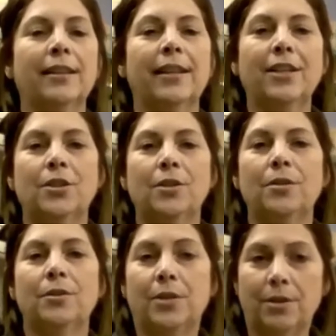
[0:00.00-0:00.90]
they
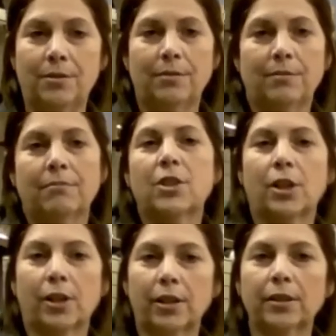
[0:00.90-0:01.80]
too do
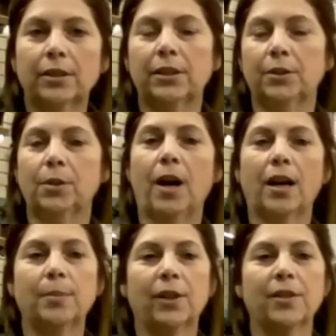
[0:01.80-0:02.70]
turn to
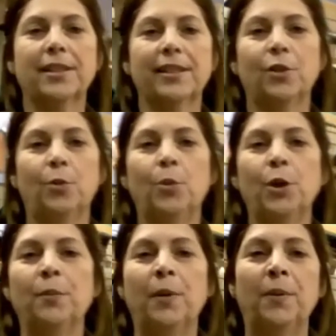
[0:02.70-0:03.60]
our birds a little
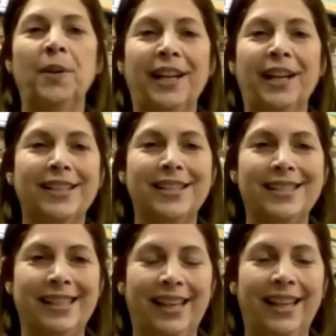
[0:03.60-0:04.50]
more than we would like to
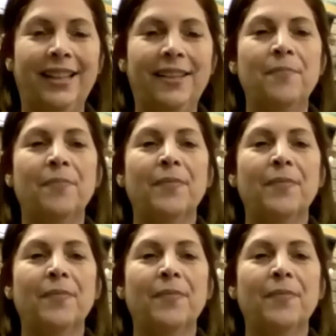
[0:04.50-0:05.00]
see.